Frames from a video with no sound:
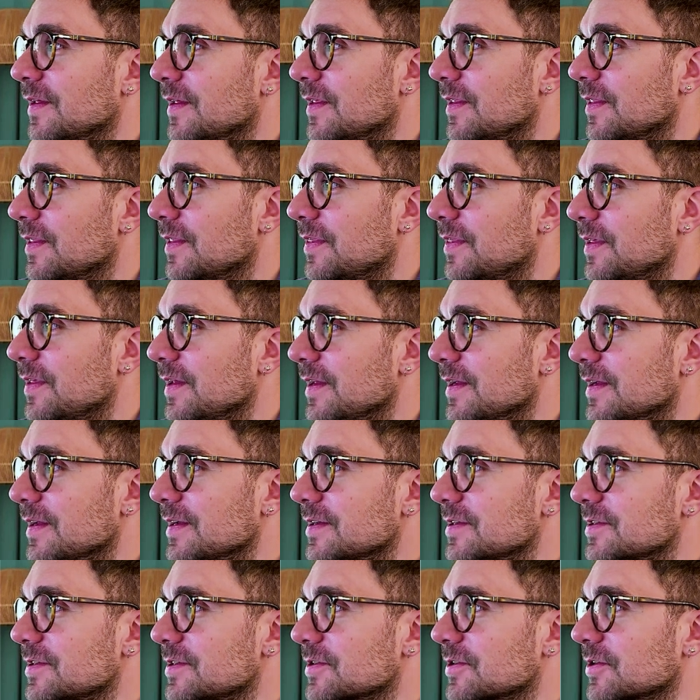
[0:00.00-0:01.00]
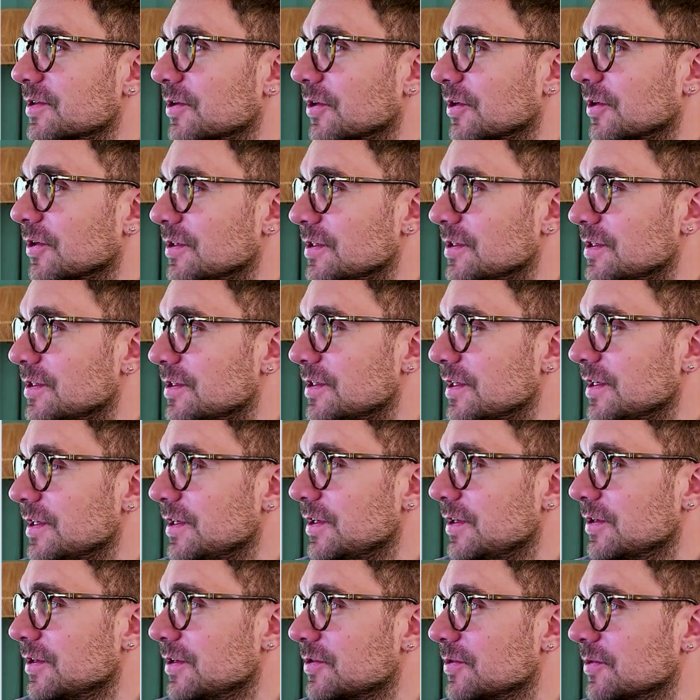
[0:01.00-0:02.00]
things
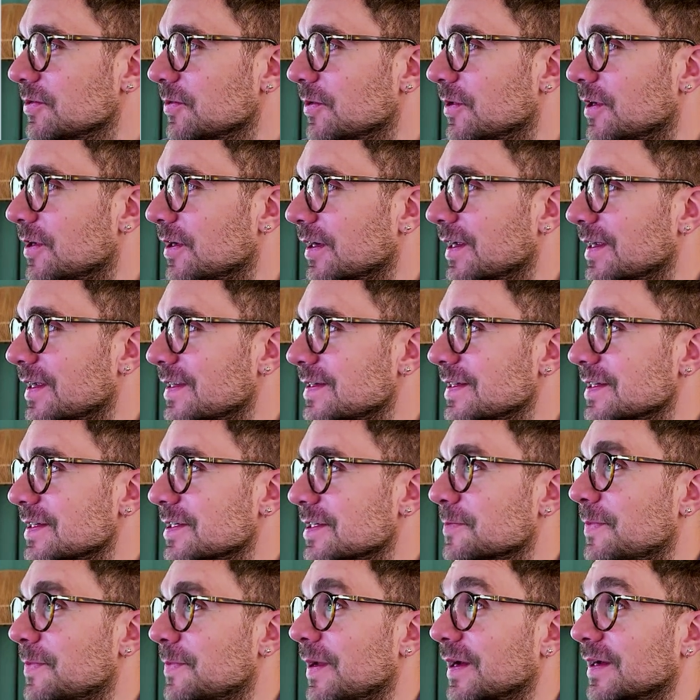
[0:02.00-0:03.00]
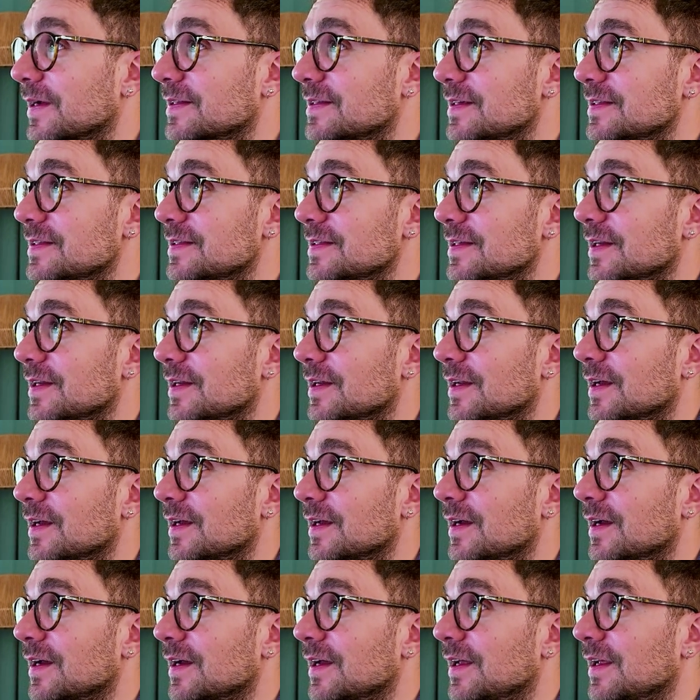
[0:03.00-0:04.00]
continue to work as expected
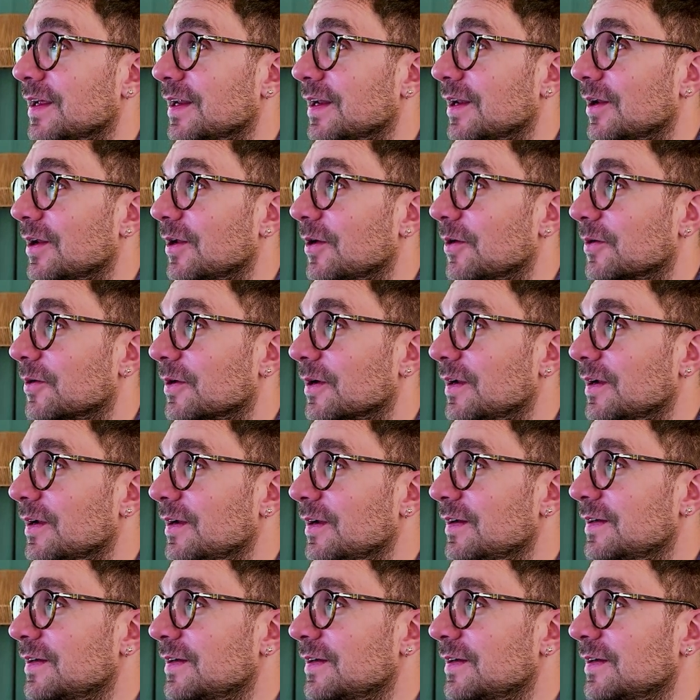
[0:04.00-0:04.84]
in local.